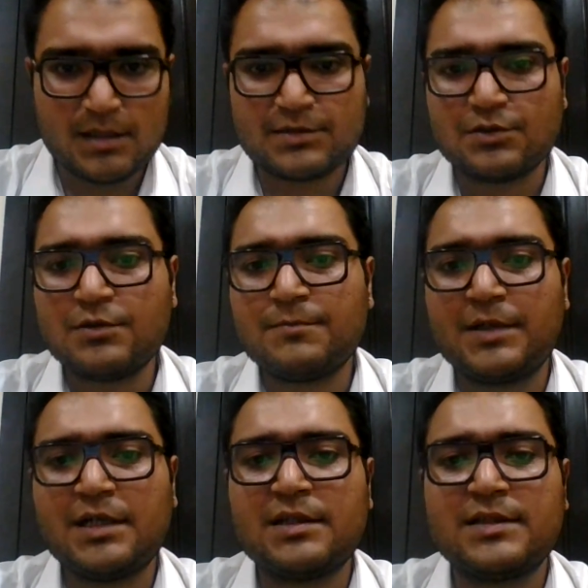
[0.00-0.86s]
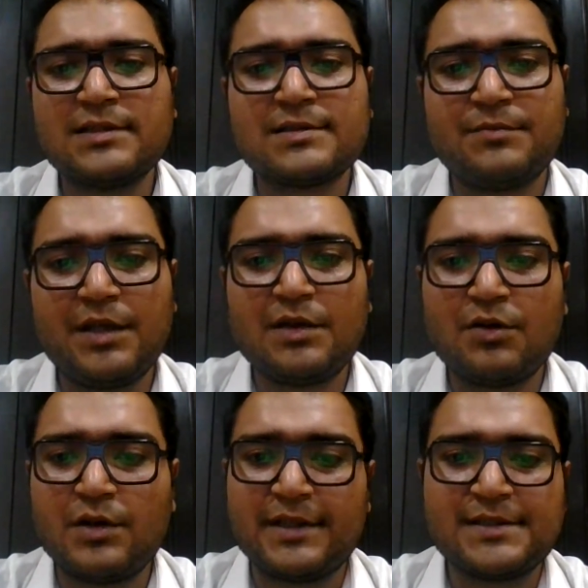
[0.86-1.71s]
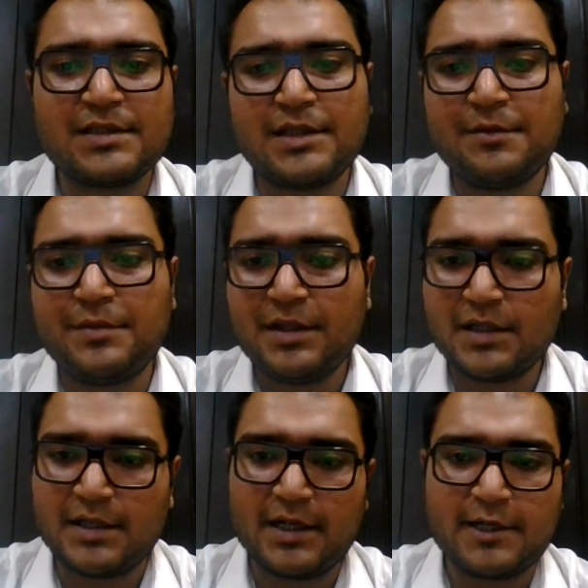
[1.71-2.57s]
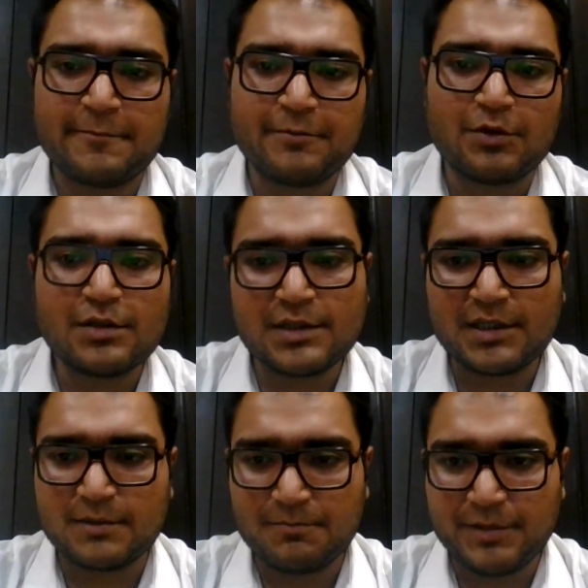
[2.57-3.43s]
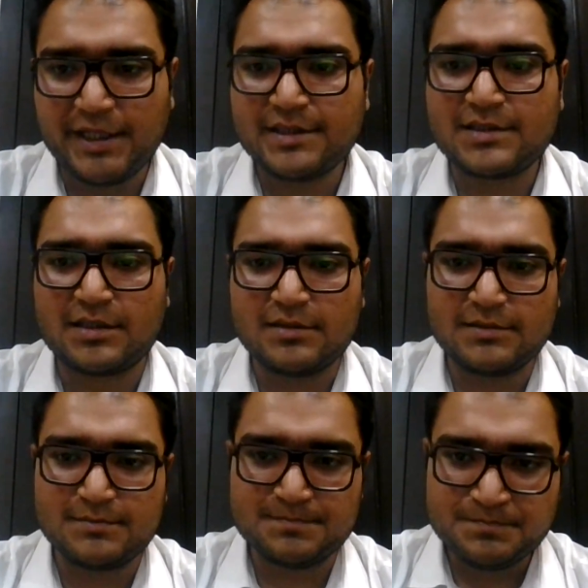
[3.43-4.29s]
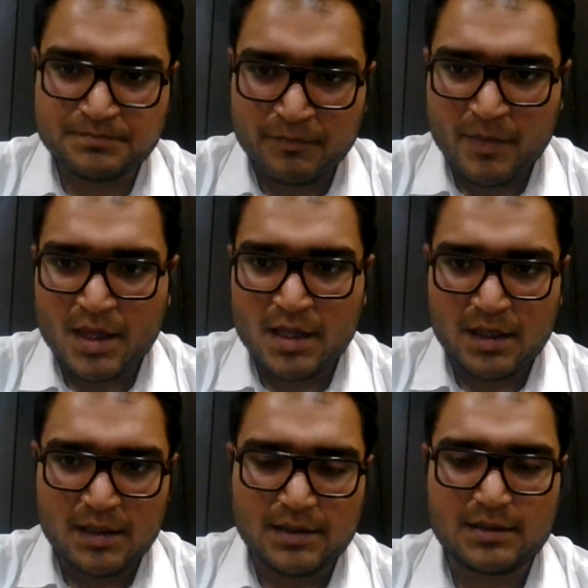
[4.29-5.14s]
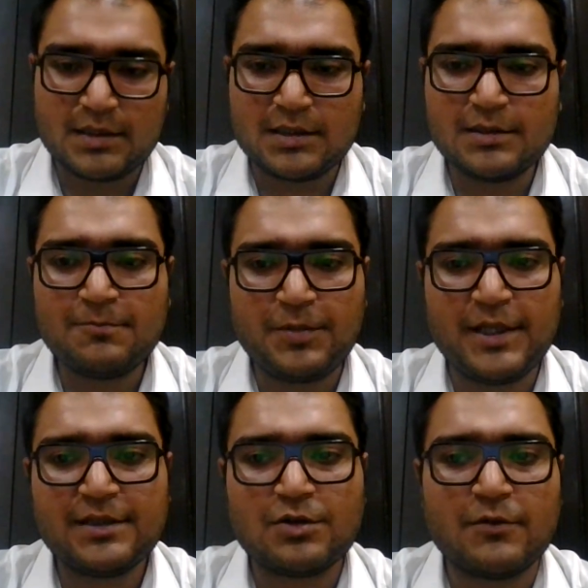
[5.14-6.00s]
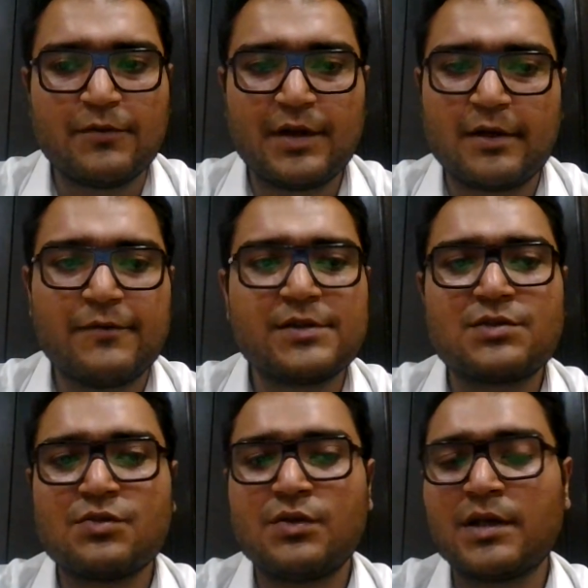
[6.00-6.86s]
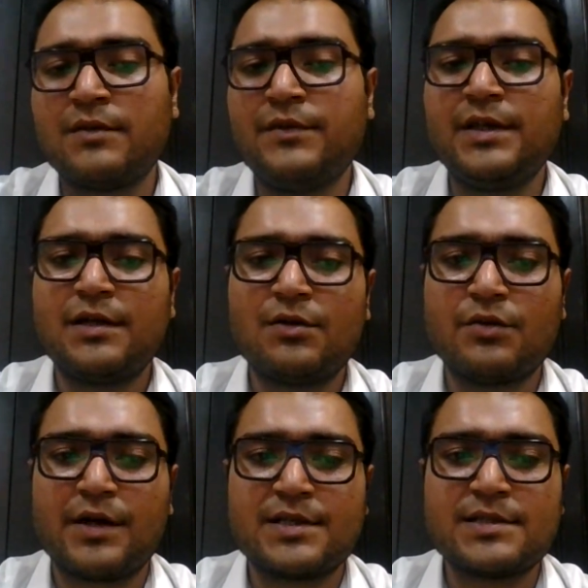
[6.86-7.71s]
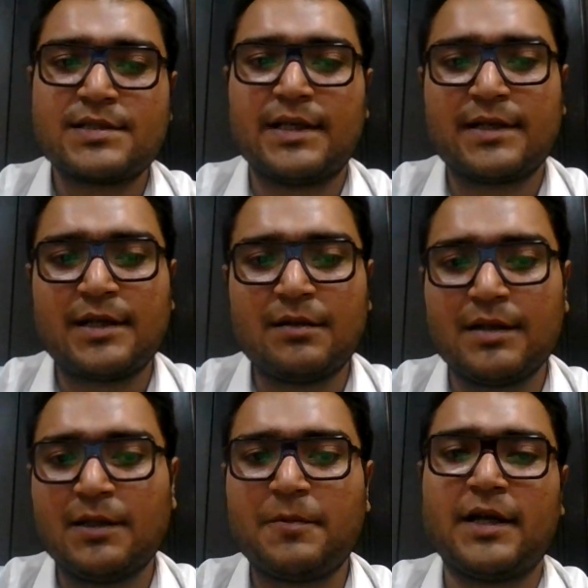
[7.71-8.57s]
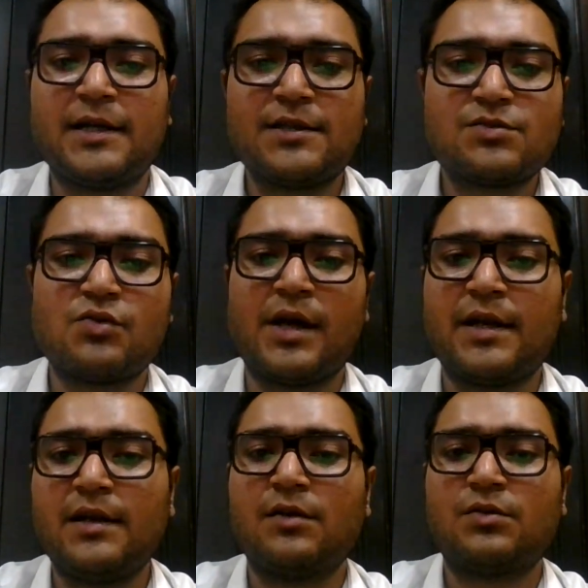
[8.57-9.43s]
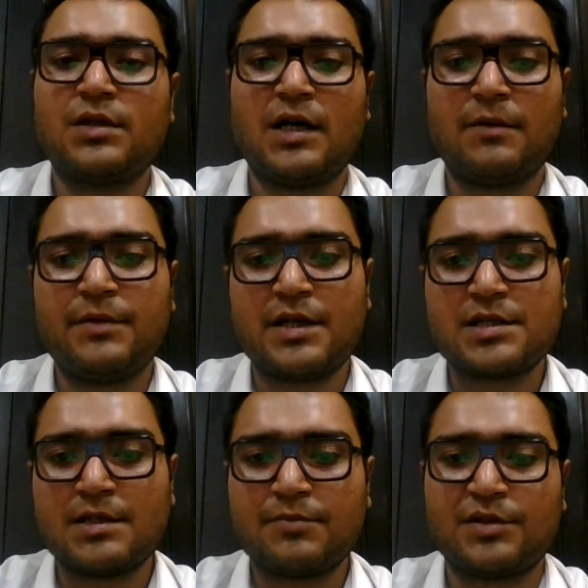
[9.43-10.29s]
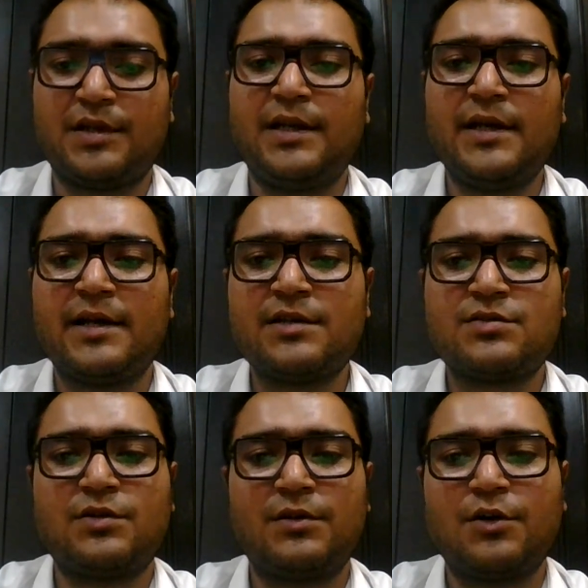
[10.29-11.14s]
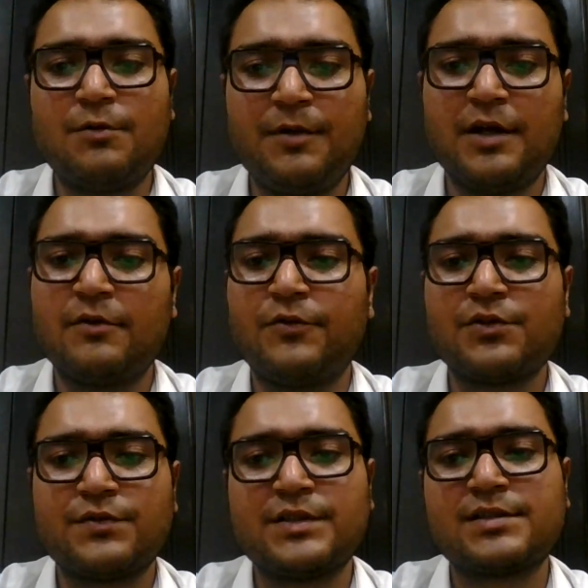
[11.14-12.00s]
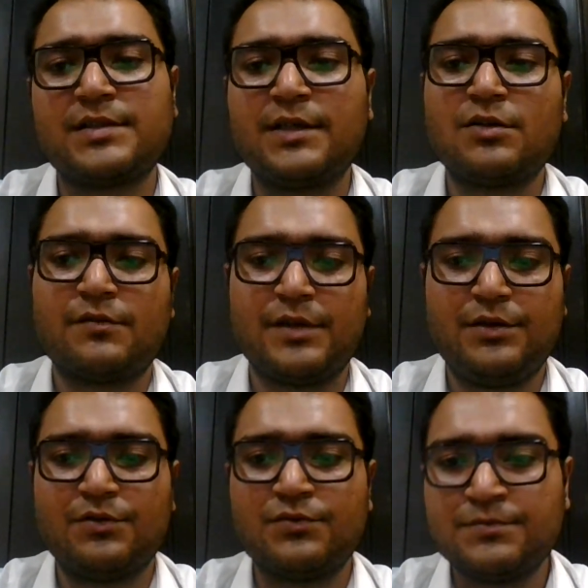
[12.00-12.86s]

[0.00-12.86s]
so but this may not necessarily be a correct approach. The place term the term place often refers to a convenient location selected by the parties to carry out the arbitration proceeding, and should not be confused with the seat or venue.